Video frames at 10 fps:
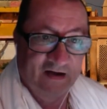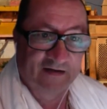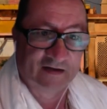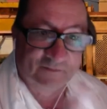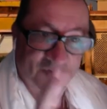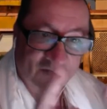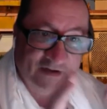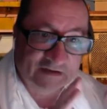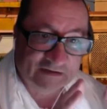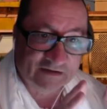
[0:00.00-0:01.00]
At that
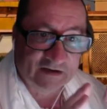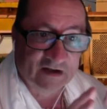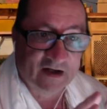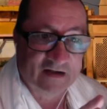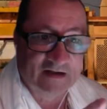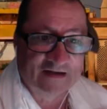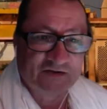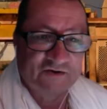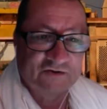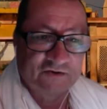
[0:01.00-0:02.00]
point, an
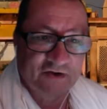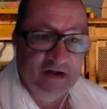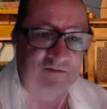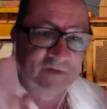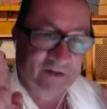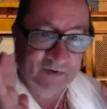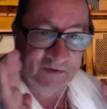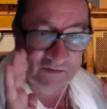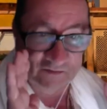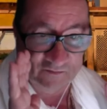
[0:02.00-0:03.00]
extremely
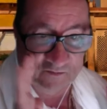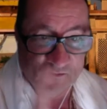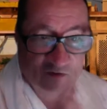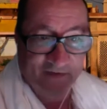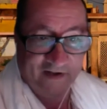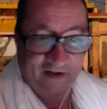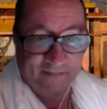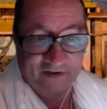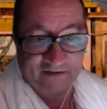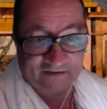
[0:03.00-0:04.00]
beautiful woman
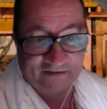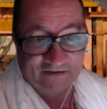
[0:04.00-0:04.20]
appeared.